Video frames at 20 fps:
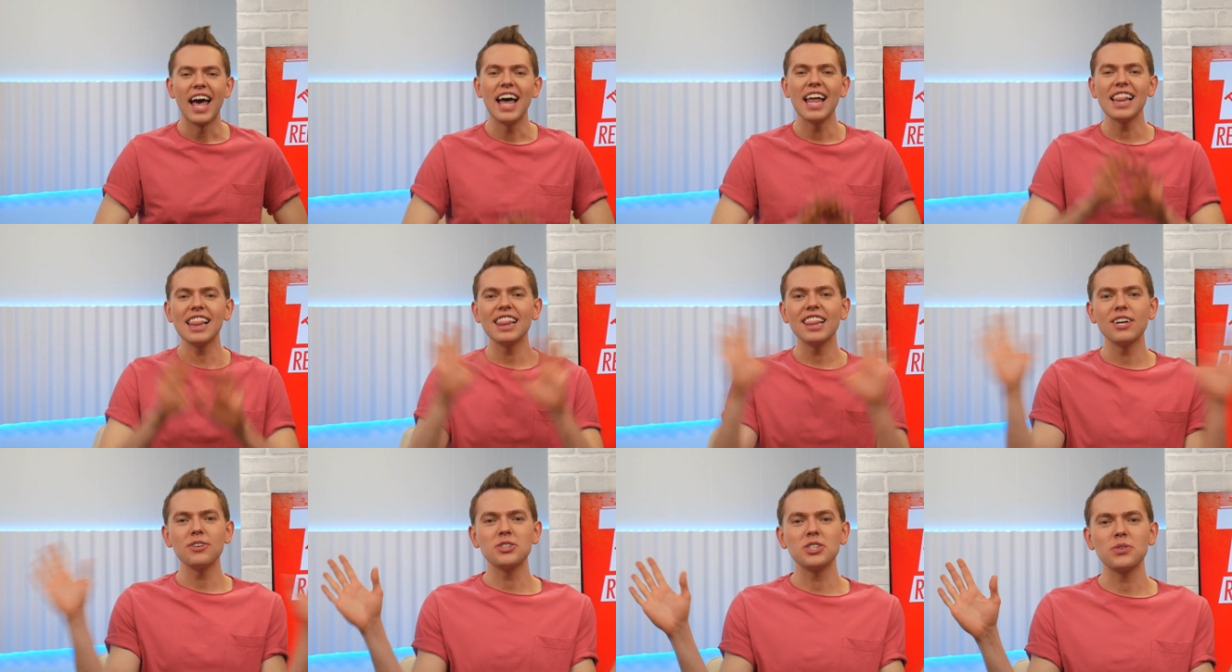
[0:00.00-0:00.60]

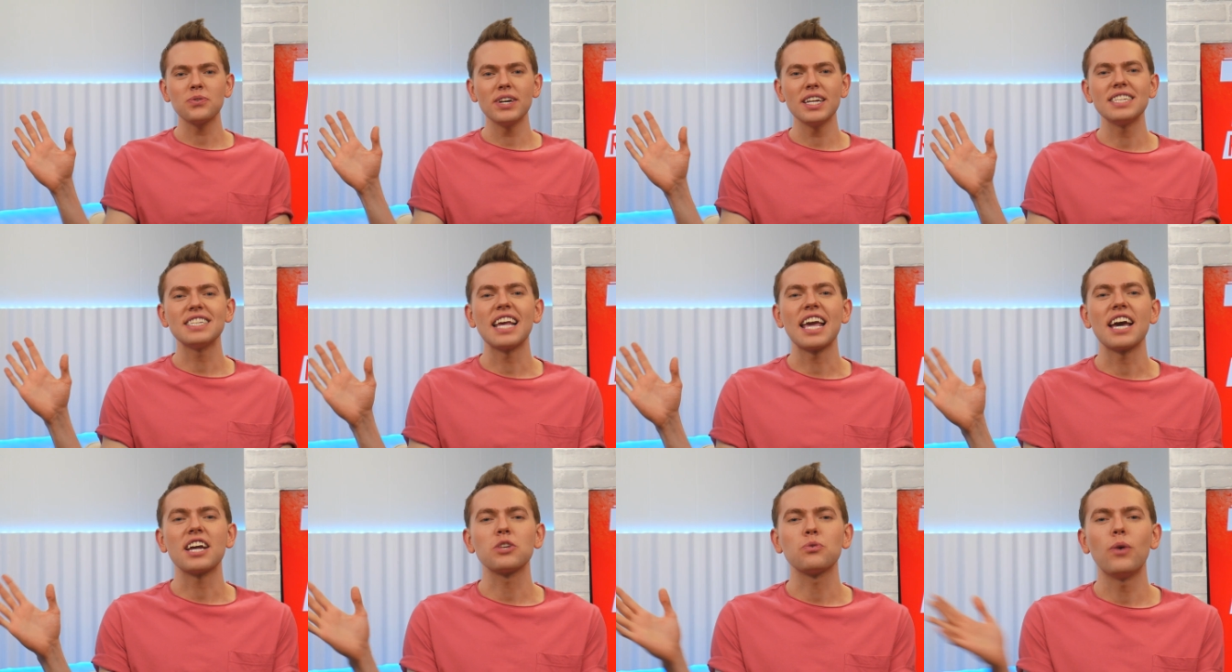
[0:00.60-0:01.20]
Hello squids
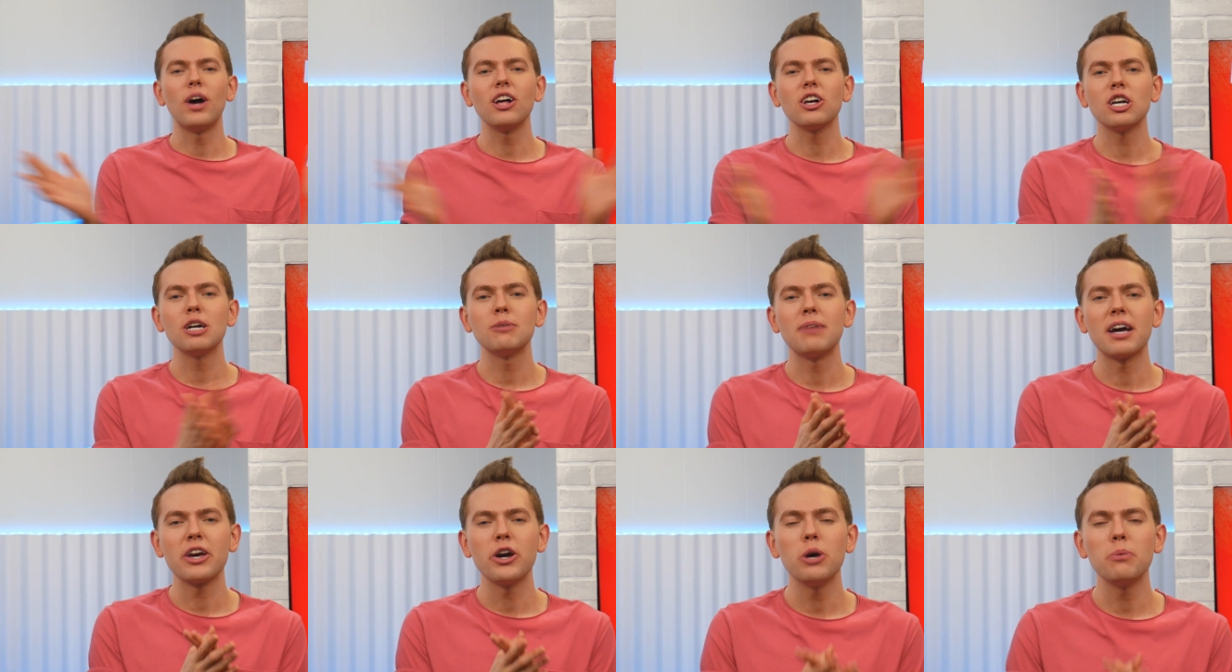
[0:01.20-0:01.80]
and
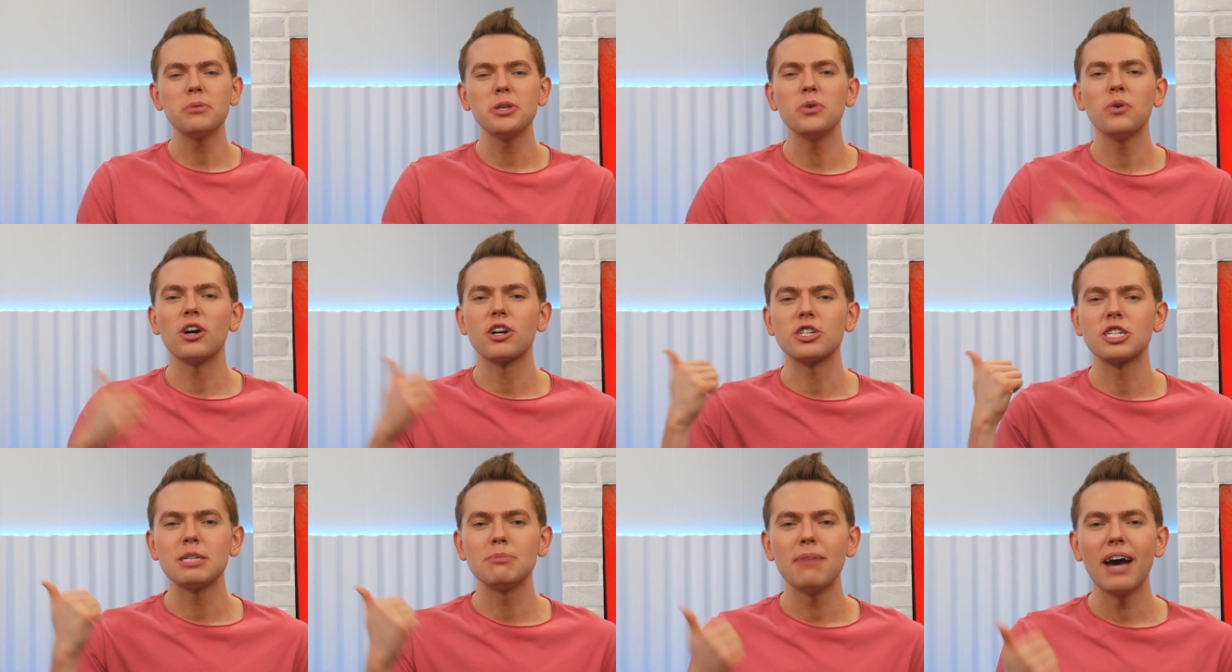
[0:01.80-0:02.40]
welcome. I hope you
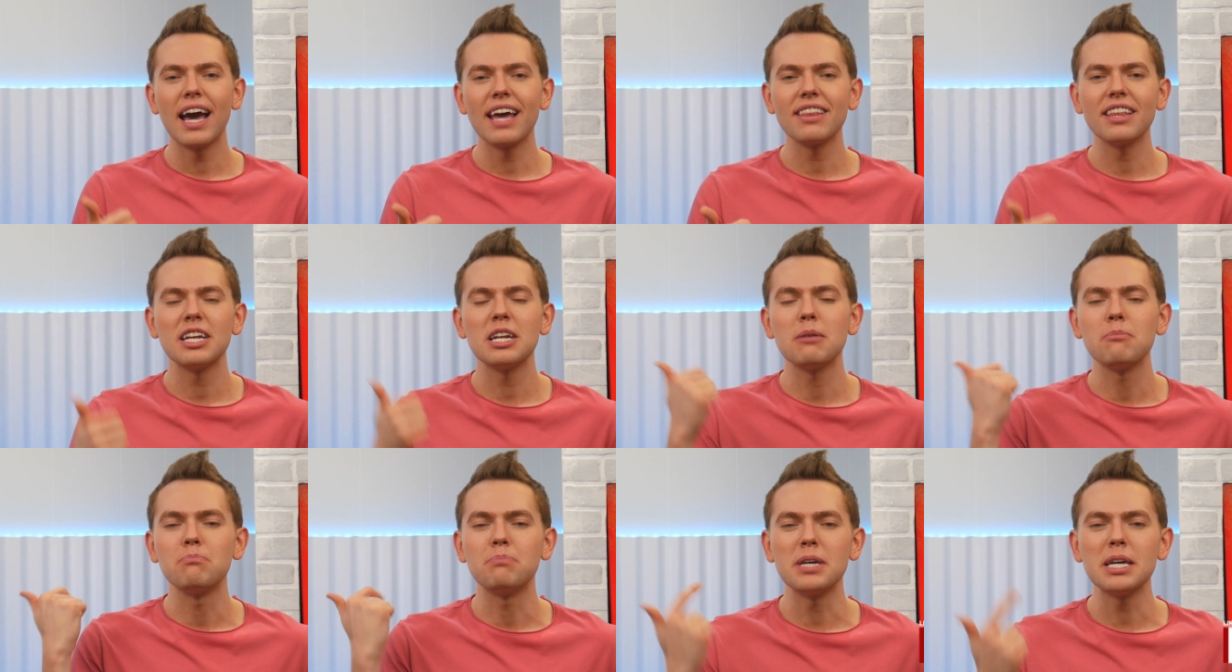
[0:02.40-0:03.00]
are
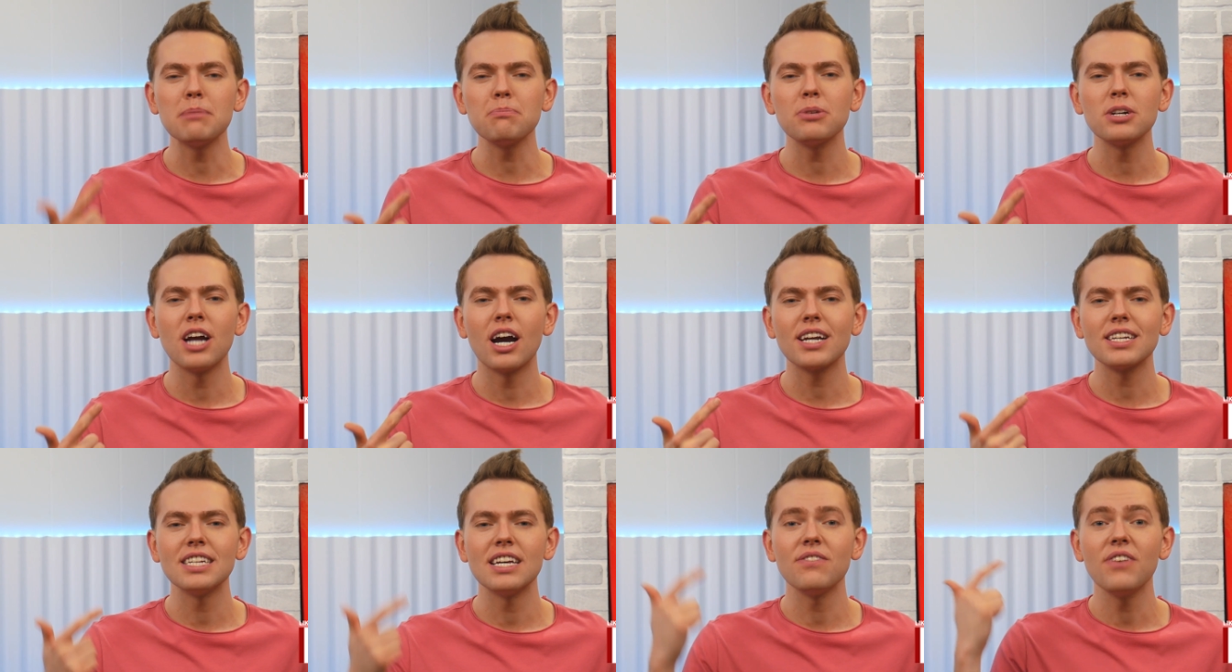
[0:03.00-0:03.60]
smiling, being
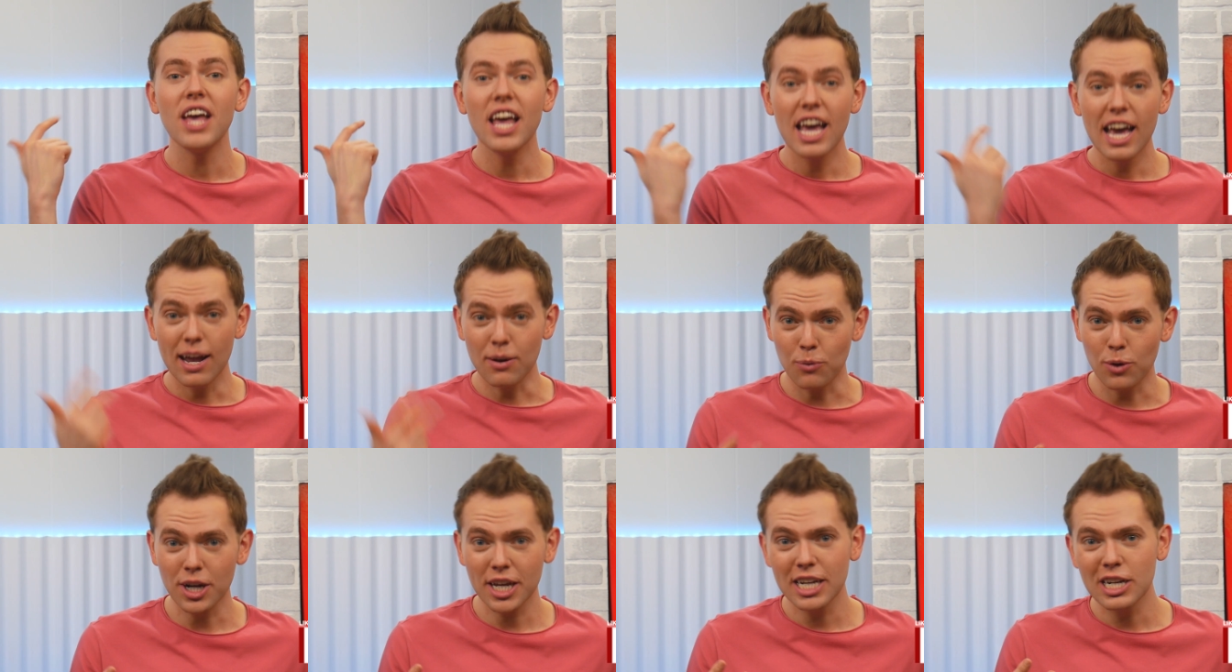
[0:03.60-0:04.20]
productive,
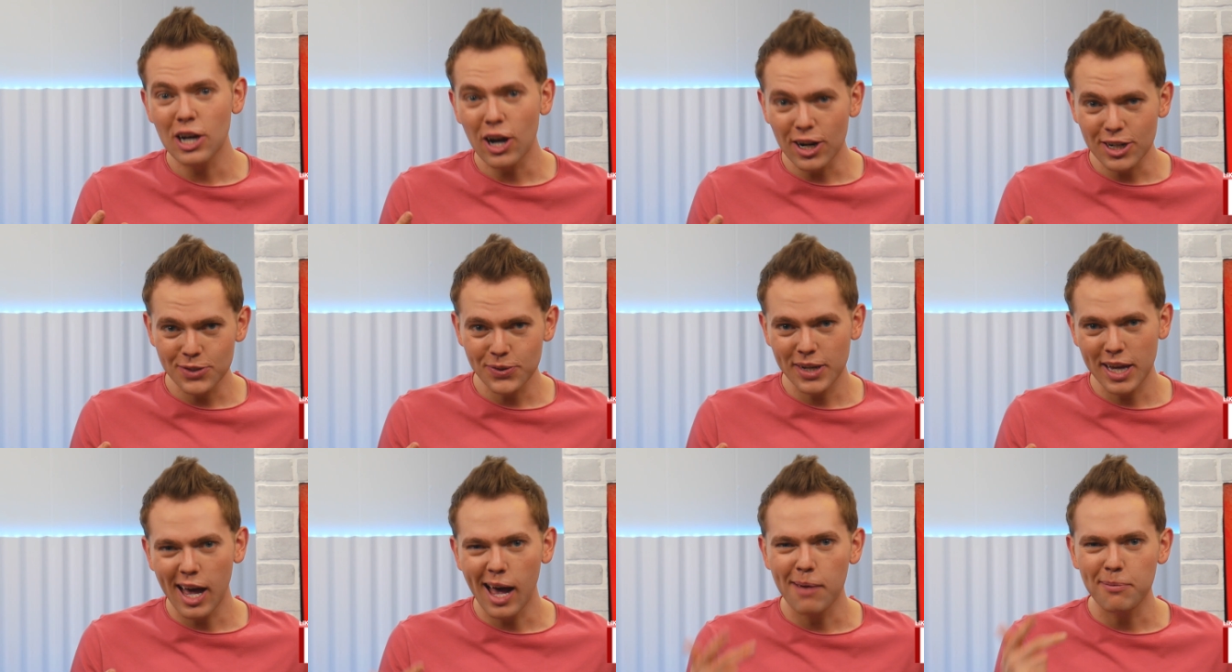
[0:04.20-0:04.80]
and working hard to
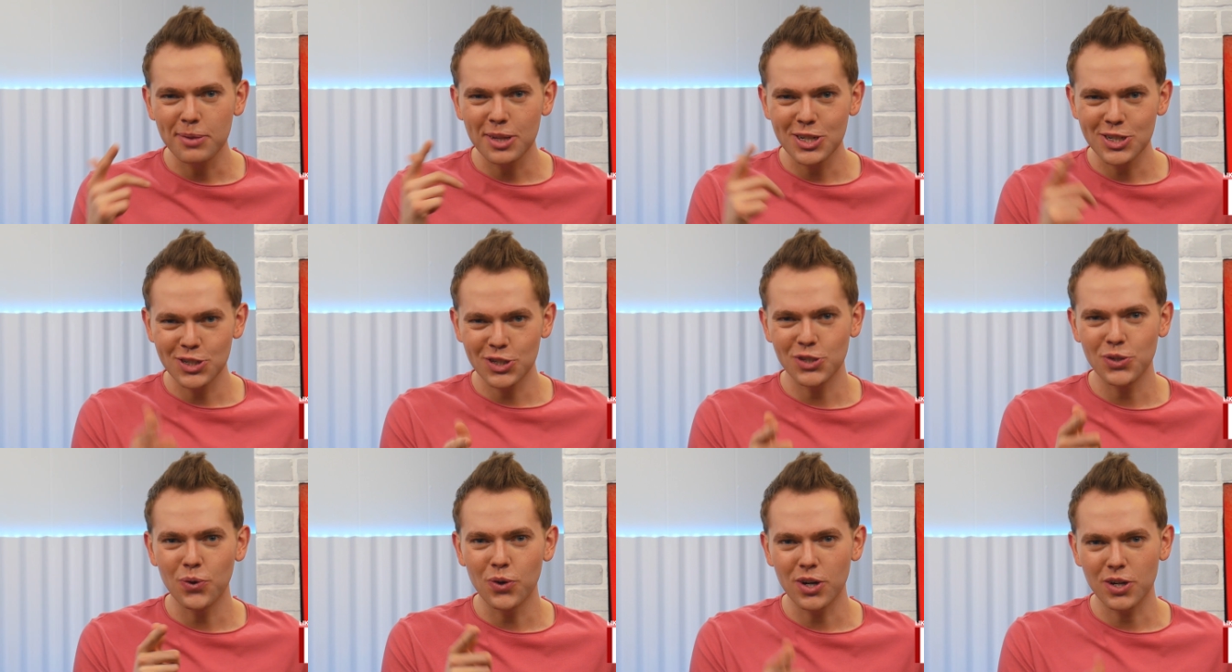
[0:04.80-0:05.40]

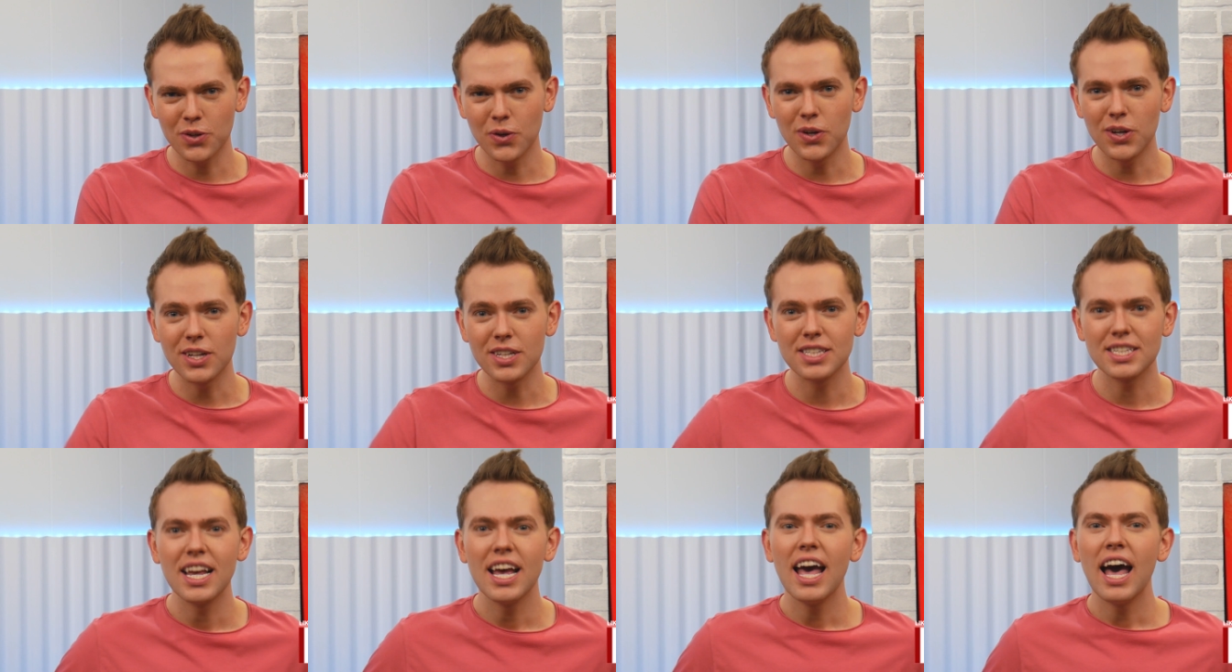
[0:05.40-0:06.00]
accomplish your
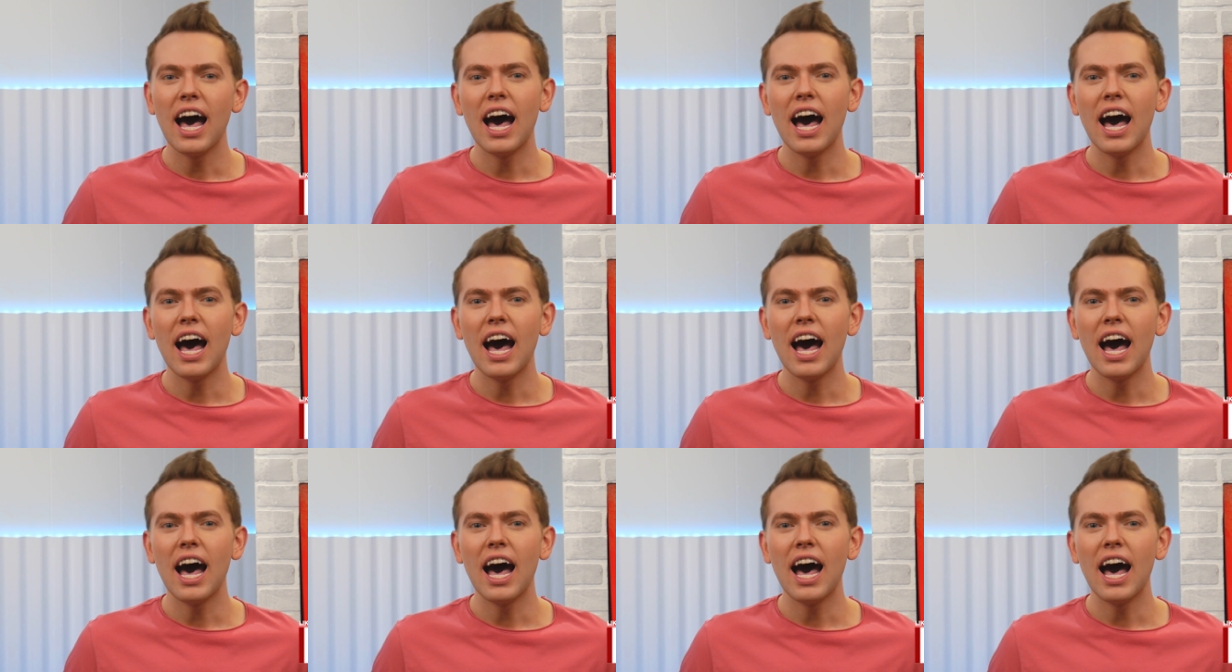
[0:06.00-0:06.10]
goals.